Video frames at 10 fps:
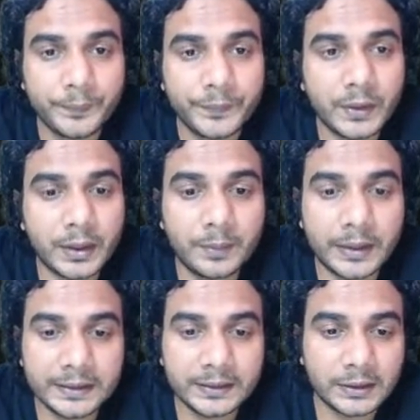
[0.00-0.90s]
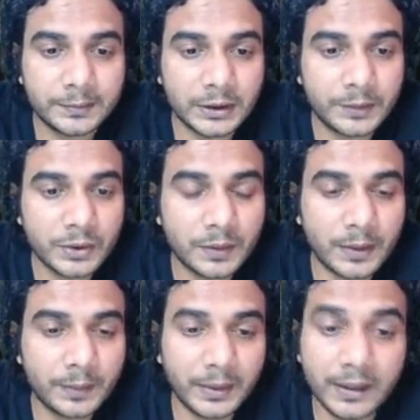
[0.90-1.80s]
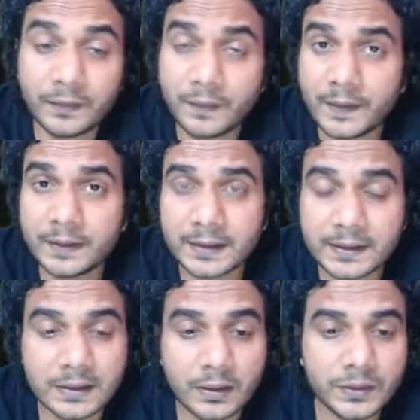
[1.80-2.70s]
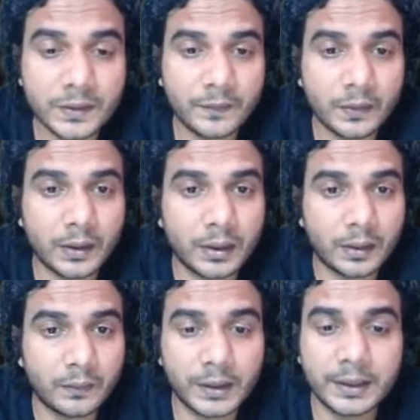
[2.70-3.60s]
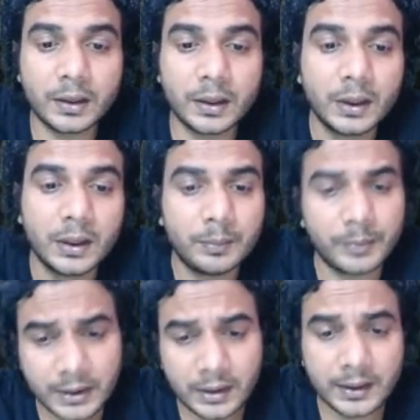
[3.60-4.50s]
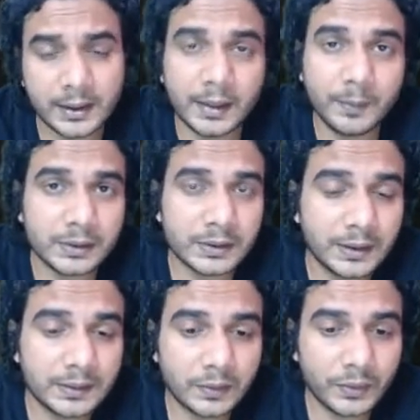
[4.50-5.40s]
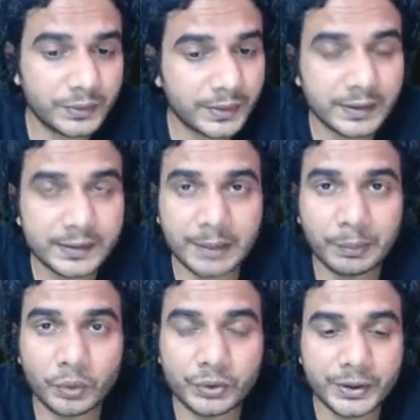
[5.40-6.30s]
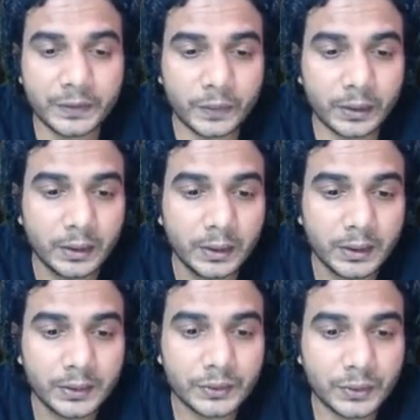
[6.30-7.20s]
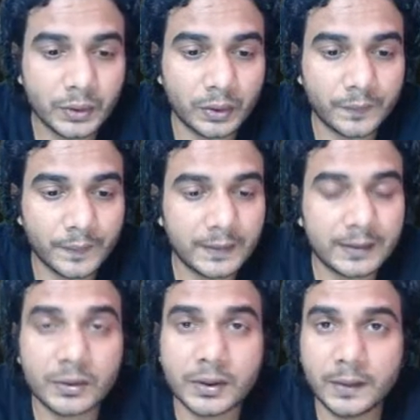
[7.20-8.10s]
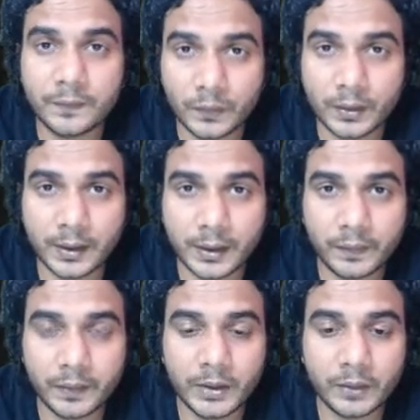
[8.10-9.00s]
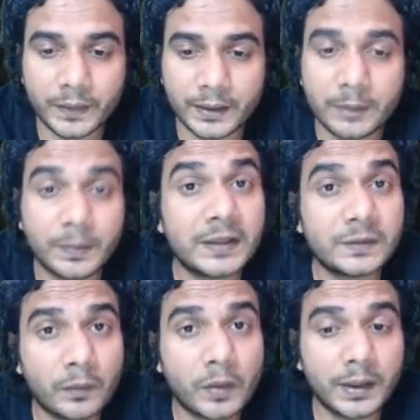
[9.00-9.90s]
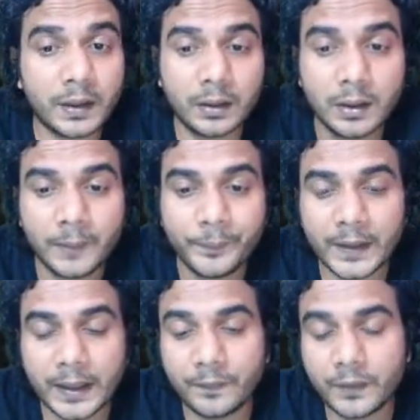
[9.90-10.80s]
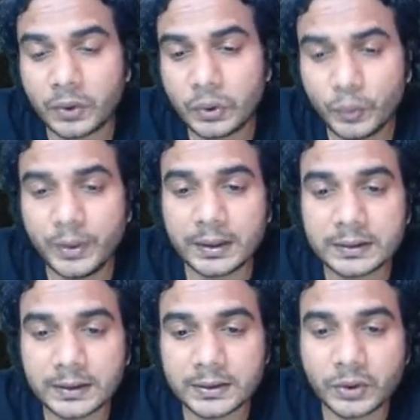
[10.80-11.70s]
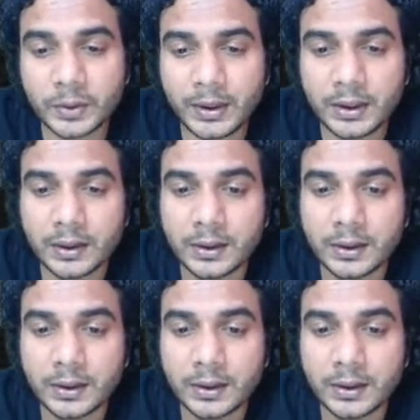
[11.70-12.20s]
You can buy this subscription by paying 56,000 for 1 year, but you'll get 10% discount using the same code Jeet1. So 50,400 will be your final price for 1 year, and for 2 years it is going to be